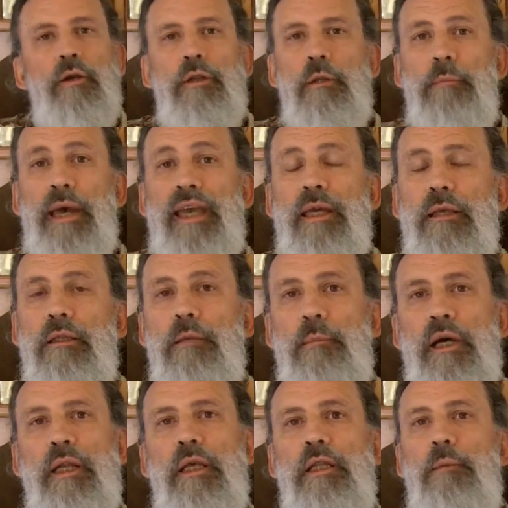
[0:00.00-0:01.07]
The bank, the
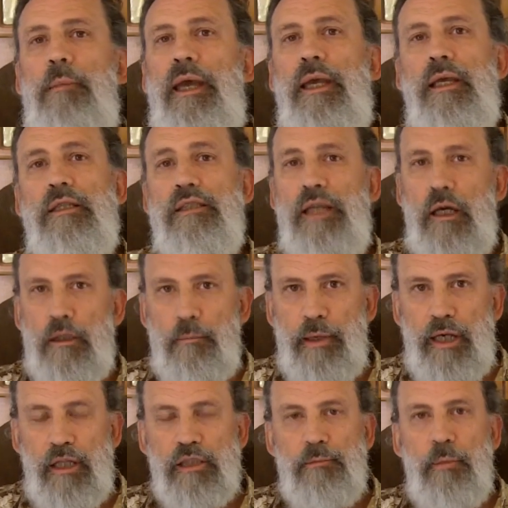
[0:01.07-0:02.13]
money in the bank is now the
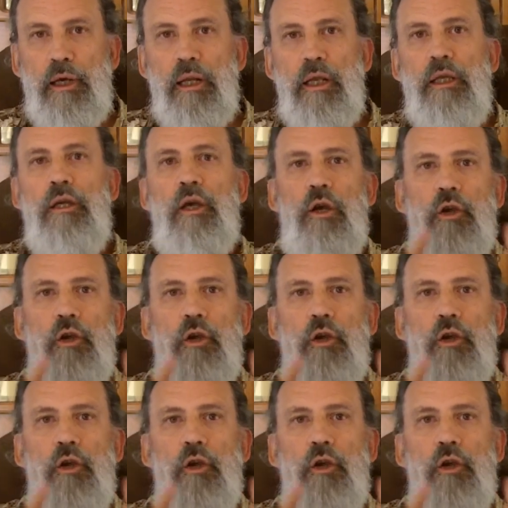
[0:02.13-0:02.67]
bank's money.